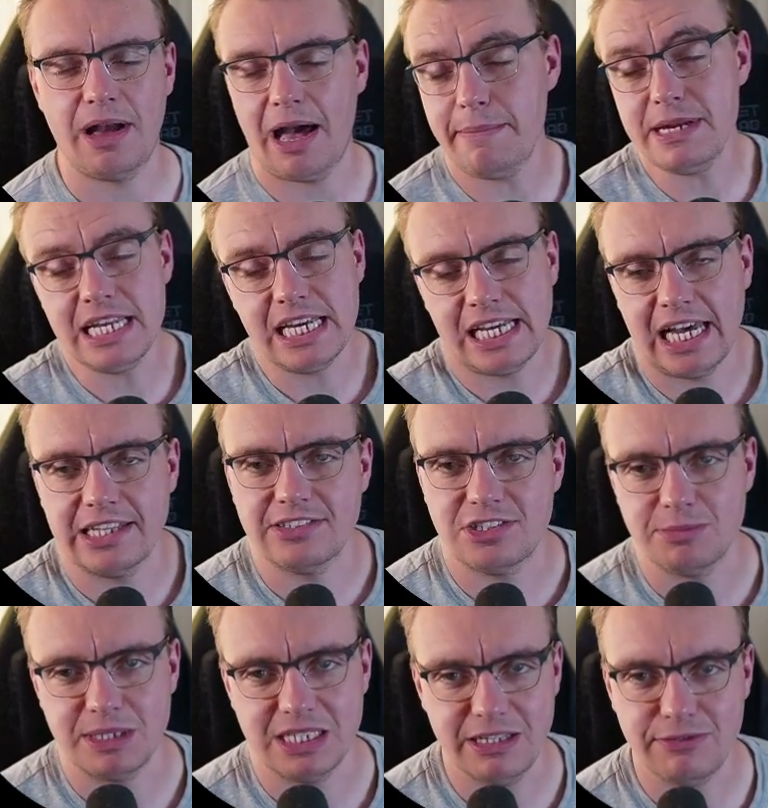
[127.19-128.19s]
I mean, it can
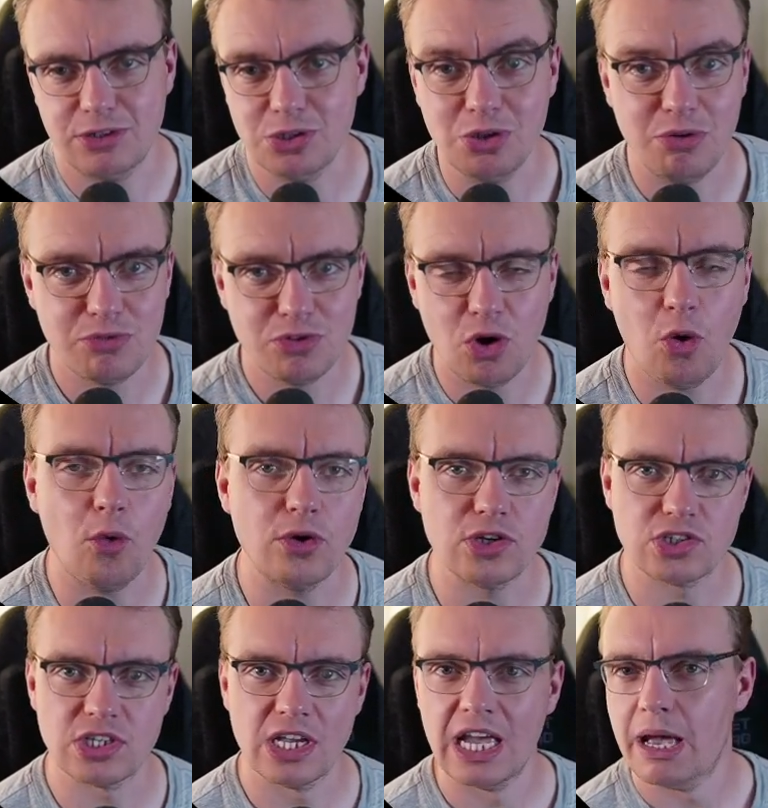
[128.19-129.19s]
still be difficult, of
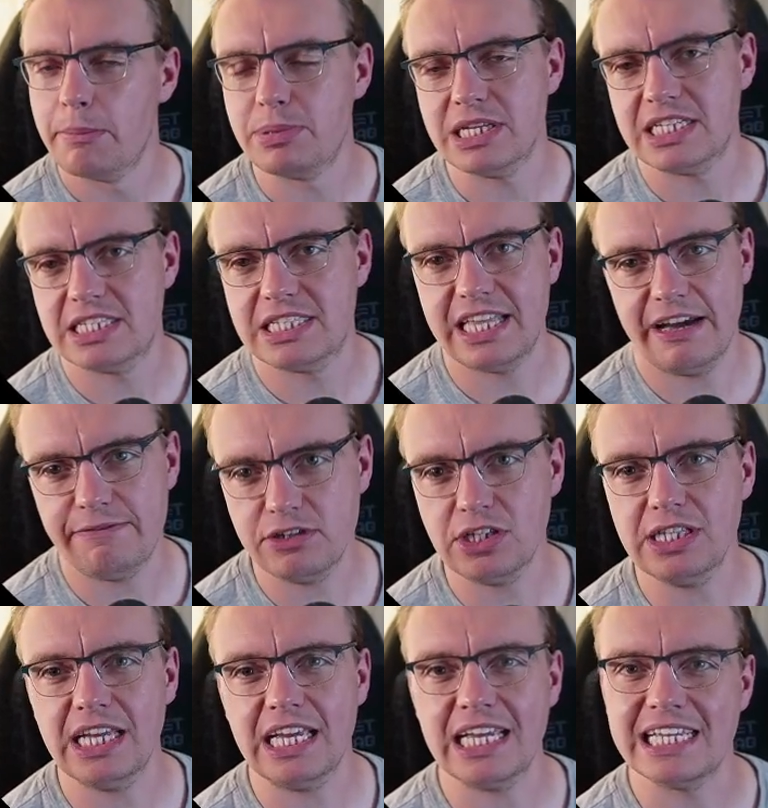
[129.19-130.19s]
course, but it's
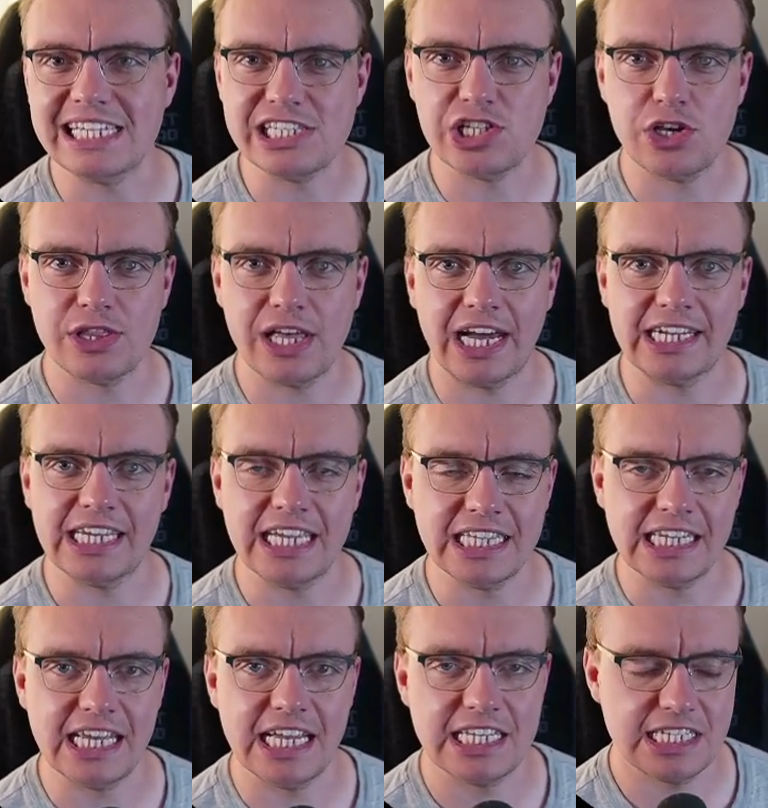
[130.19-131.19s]
definitely easier than in
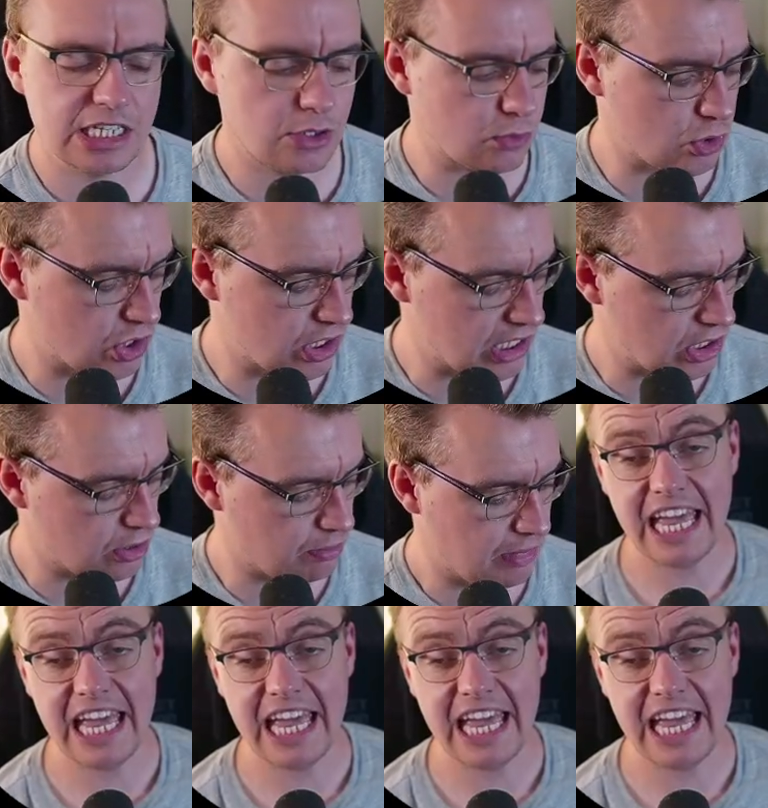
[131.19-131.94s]
an asynchronous system.